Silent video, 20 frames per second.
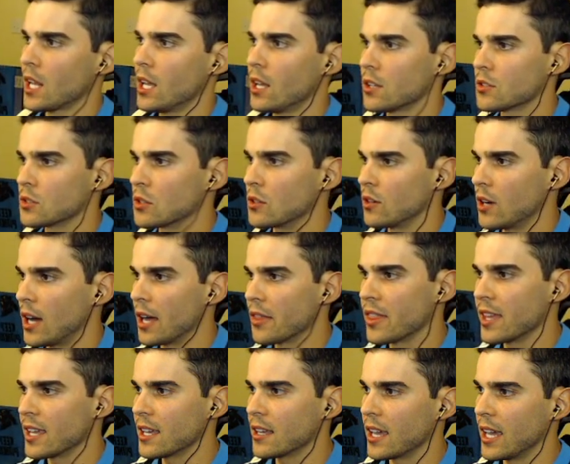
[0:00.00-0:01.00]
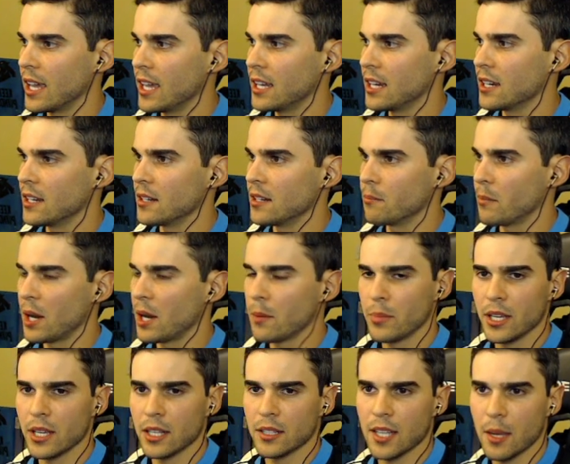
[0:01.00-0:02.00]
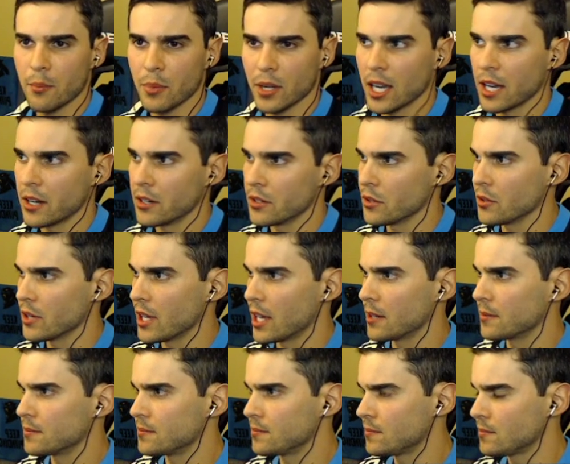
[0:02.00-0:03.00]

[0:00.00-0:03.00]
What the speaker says: So I think Hayden might be a type of guy to do that.